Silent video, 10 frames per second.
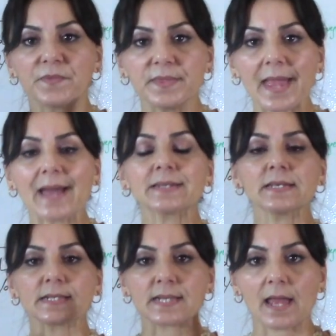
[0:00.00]

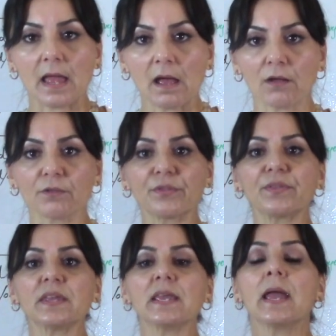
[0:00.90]
That is a
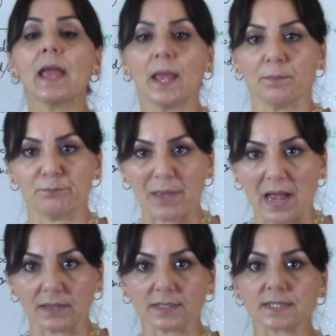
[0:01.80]
healthy and
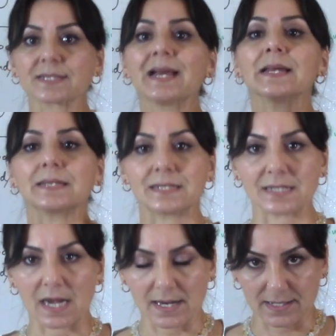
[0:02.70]
balanced
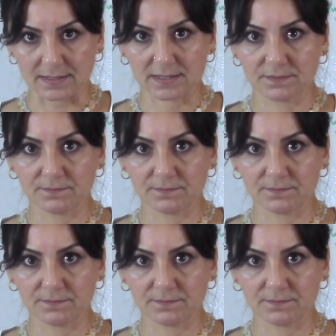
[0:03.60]
diet.